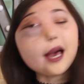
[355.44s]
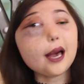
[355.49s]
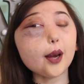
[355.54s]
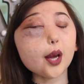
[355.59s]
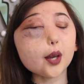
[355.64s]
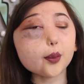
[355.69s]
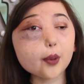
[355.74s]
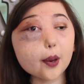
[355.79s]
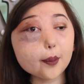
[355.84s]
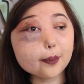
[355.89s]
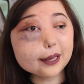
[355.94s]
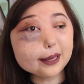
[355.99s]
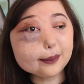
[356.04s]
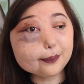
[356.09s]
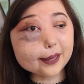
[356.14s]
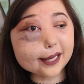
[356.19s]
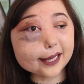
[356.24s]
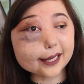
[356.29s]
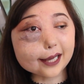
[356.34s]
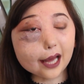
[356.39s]
I would probably
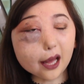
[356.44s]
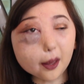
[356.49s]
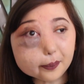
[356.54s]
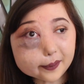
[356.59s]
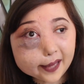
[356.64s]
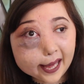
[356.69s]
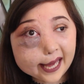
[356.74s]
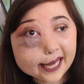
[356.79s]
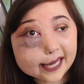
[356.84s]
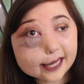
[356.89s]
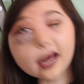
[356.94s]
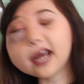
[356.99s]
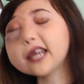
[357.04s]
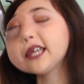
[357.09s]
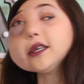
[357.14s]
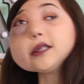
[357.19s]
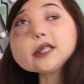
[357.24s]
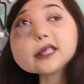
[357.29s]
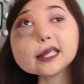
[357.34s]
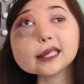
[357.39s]
be a cupcake. I
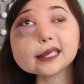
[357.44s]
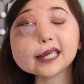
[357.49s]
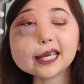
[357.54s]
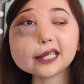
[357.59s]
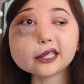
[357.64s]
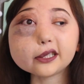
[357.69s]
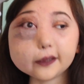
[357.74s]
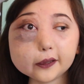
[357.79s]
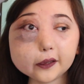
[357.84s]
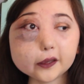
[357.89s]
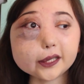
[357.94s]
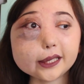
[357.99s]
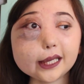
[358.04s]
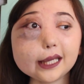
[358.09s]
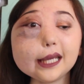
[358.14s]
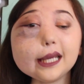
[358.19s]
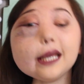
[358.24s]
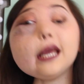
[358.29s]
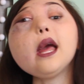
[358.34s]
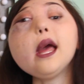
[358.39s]
used to say
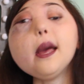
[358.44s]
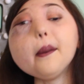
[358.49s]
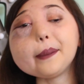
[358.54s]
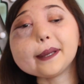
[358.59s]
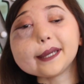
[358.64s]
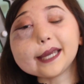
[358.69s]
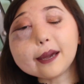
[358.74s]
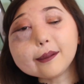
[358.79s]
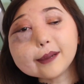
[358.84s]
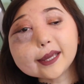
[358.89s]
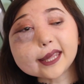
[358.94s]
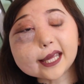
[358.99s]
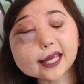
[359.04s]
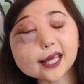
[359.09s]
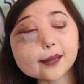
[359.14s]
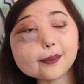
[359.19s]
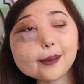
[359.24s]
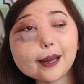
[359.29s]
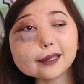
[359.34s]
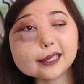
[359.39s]
sushi, but now I
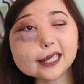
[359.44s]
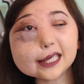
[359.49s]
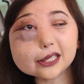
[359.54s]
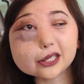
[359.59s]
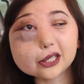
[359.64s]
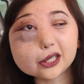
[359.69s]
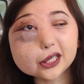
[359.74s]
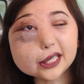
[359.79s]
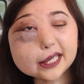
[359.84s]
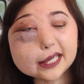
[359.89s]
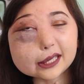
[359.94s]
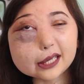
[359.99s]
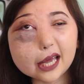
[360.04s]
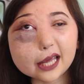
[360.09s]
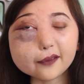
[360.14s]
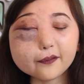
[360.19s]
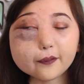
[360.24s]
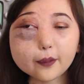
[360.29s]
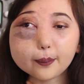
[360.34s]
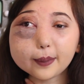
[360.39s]
think about it, sushi is
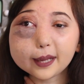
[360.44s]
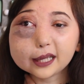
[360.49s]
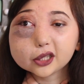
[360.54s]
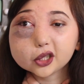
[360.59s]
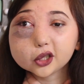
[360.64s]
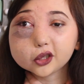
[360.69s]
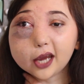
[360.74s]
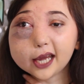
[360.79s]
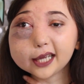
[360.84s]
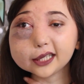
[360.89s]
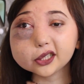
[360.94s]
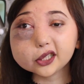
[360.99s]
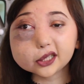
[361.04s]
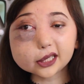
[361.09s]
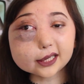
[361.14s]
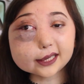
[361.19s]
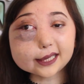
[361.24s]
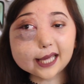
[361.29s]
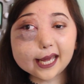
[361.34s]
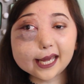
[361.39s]
kind of a bit strange
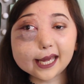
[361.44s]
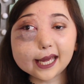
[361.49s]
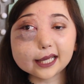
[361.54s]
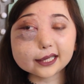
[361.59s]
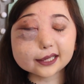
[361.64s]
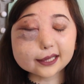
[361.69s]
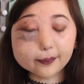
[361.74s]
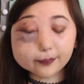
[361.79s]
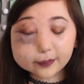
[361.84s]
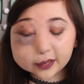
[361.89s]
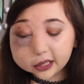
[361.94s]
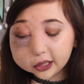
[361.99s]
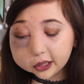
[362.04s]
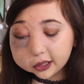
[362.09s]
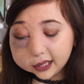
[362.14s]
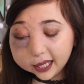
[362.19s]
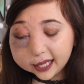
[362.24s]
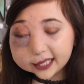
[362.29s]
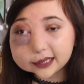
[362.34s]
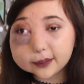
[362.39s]
to say as something
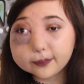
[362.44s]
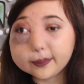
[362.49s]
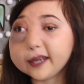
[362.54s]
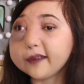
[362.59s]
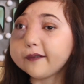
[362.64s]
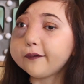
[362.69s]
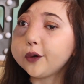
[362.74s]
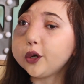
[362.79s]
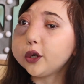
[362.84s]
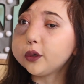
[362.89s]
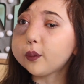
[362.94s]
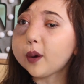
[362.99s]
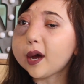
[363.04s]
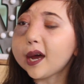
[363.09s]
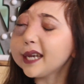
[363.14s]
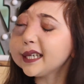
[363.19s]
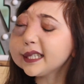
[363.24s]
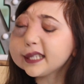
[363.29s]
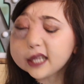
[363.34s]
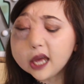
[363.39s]
you'd like to be
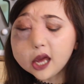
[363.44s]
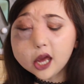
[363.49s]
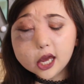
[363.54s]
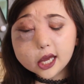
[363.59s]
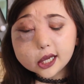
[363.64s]
food-wise.